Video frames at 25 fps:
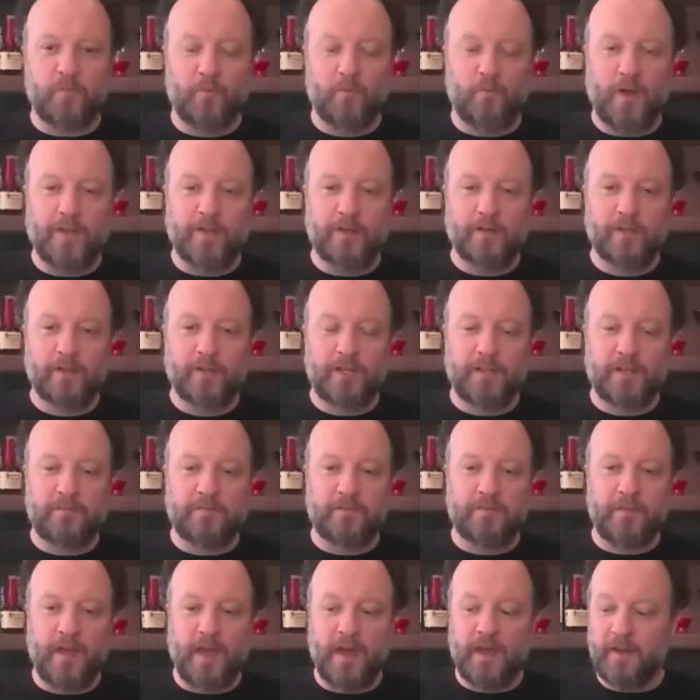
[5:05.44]
Well, while you're looking
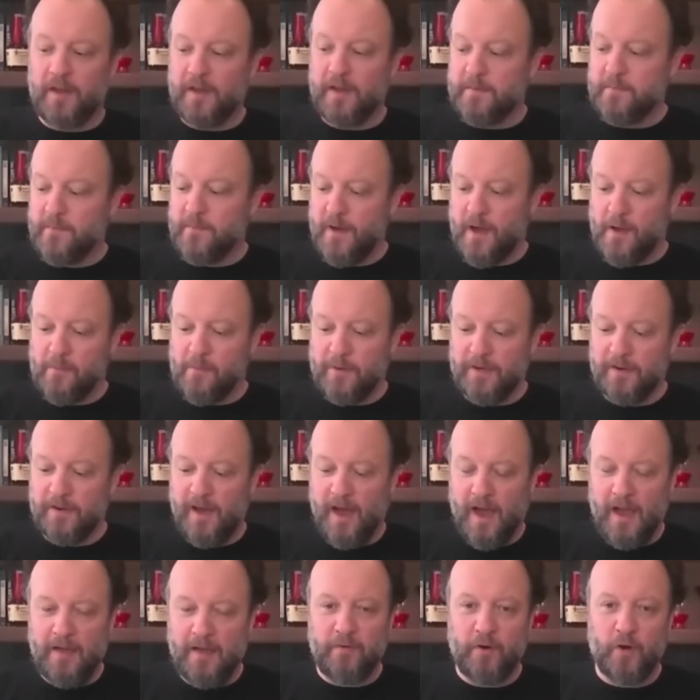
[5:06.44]
for that, I. I mean,
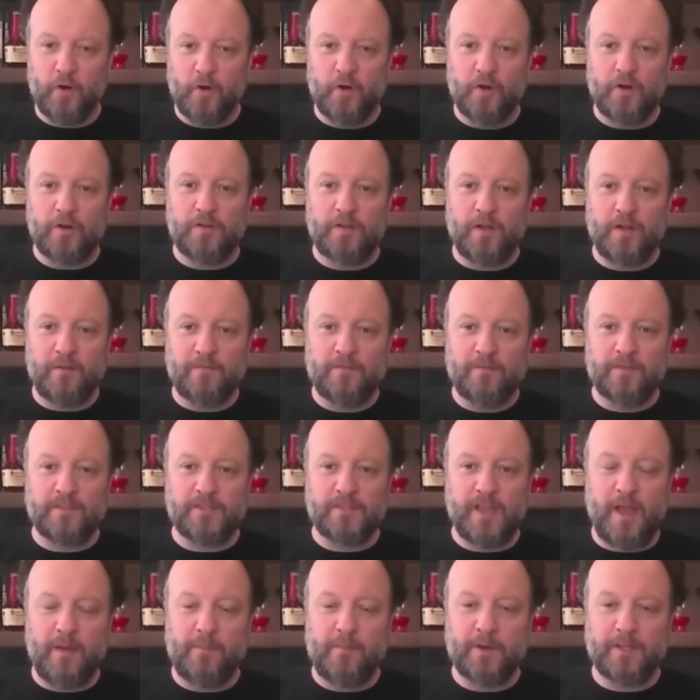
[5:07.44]
I've heard of the
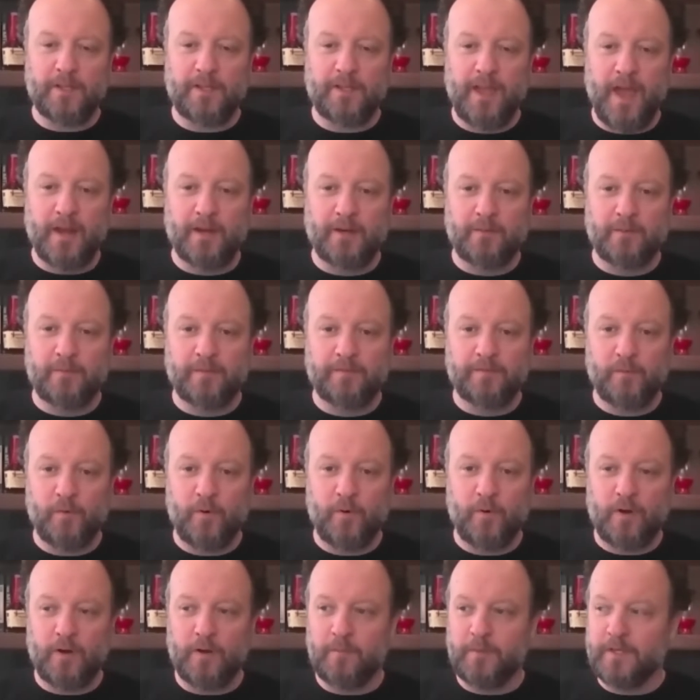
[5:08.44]
salmon cannon
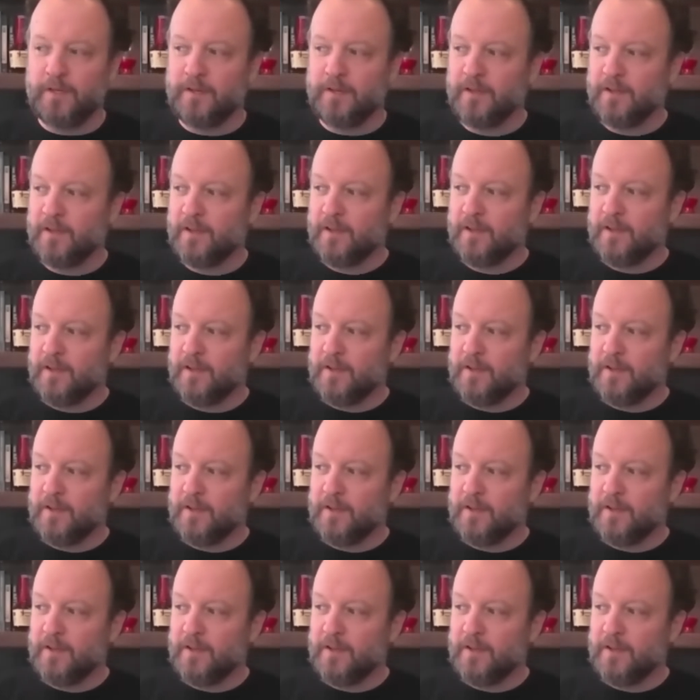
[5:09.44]
before, and I mean,